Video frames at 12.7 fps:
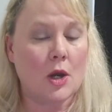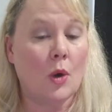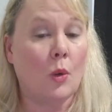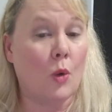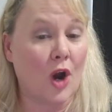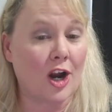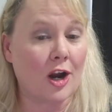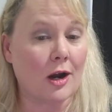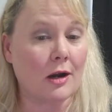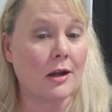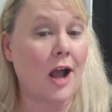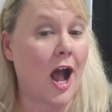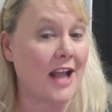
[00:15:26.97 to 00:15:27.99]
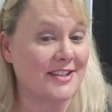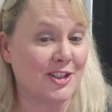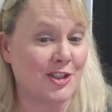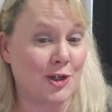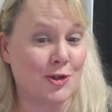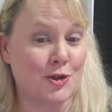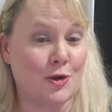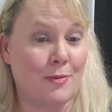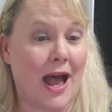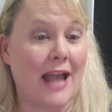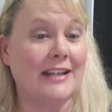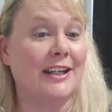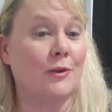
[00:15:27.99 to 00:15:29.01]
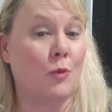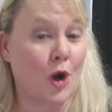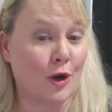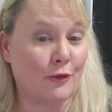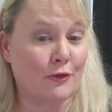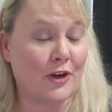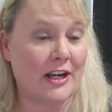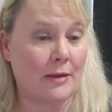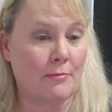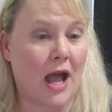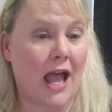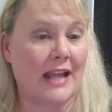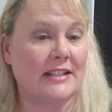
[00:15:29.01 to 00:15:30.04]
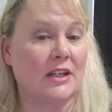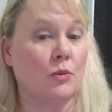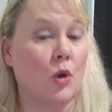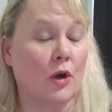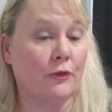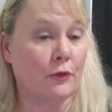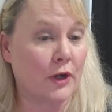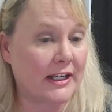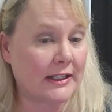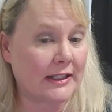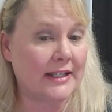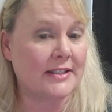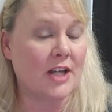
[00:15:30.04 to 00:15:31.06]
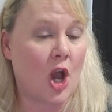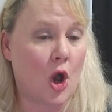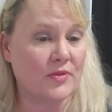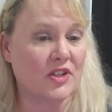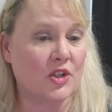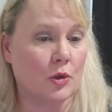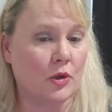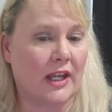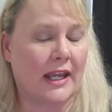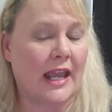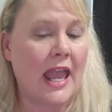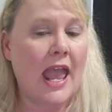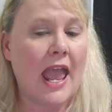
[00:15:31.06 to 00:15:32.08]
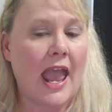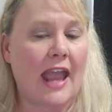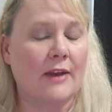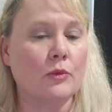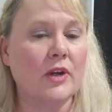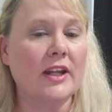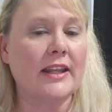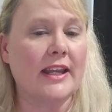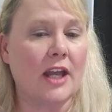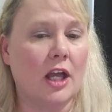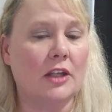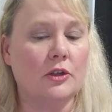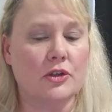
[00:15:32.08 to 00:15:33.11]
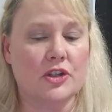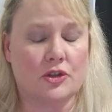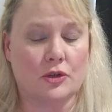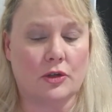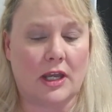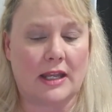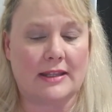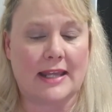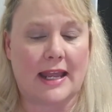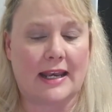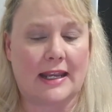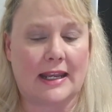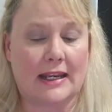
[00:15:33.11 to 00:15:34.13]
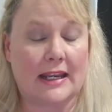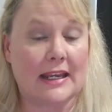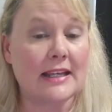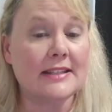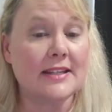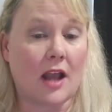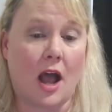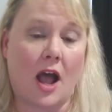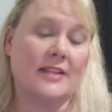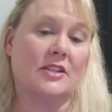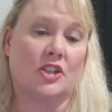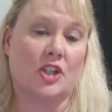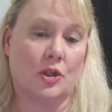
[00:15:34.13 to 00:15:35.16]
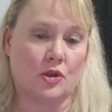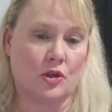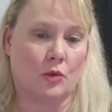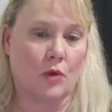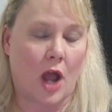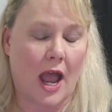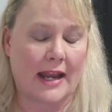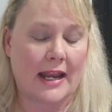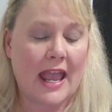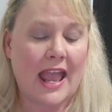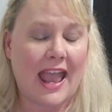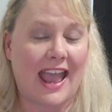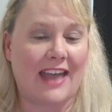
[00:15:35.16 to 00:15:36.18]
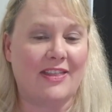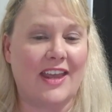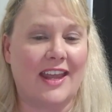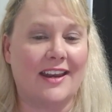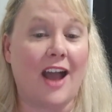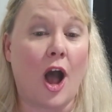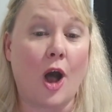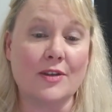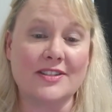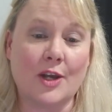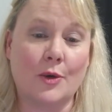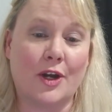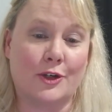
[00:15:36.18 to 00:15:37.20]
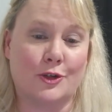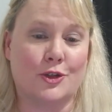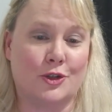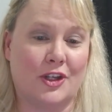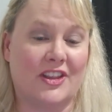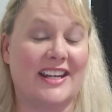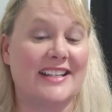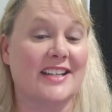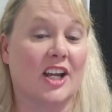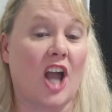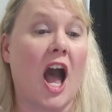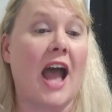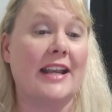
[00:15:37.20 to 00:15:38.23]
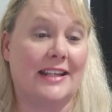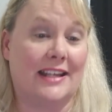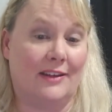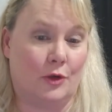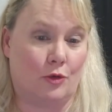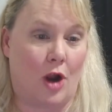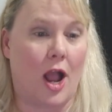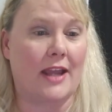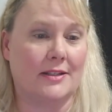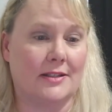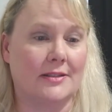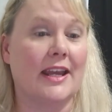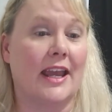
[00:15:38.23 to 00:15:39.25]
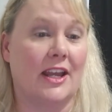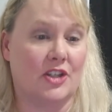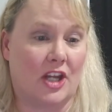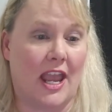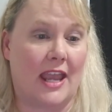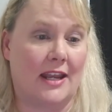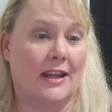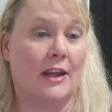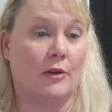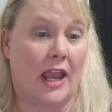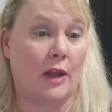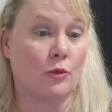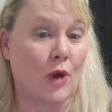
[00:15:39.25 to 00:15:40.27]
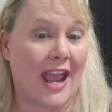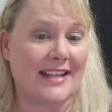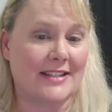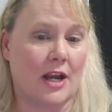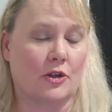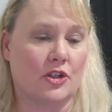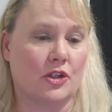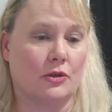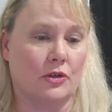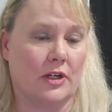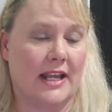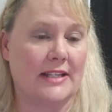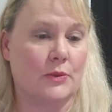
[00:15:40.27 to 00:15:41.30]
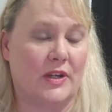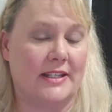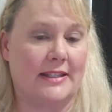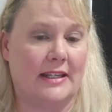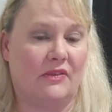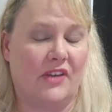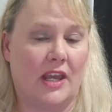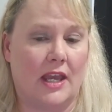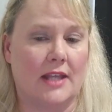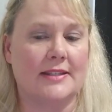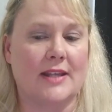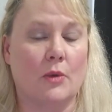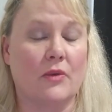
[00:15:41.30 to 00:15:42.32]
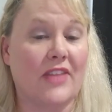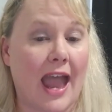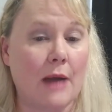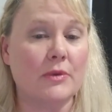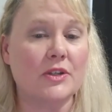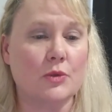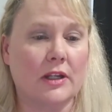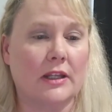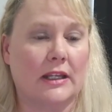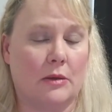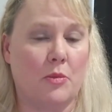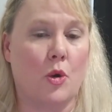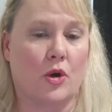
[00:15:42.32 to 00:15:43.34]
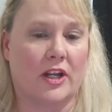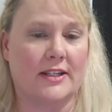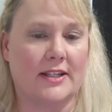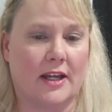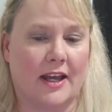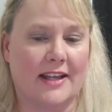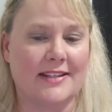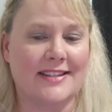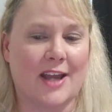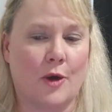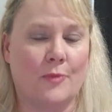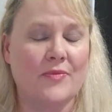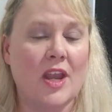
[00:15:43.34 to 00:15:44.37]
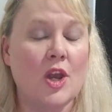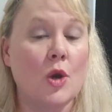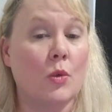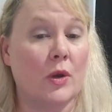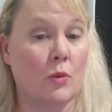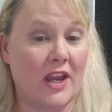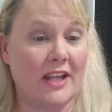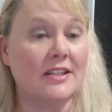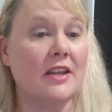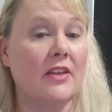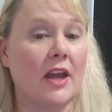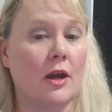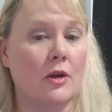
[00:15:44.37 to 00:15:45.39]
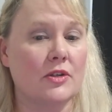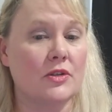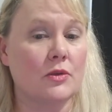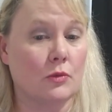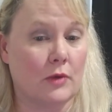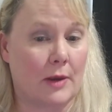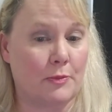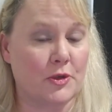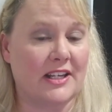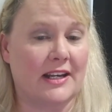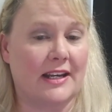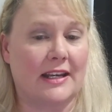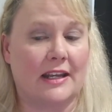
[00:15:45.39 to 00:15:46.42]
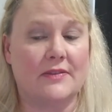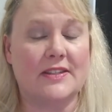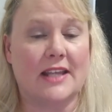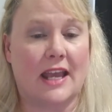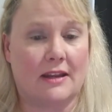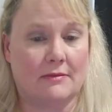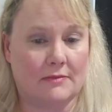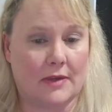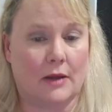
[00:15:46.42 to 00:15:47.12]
were constitutional minded, were freedom minded, were friendly to homeschooling, and really understood that it is a constitutional right, and that also understood that it's a God-given right to educate and raise our children as we see fit. So that was really important to us. So we went to those representatives and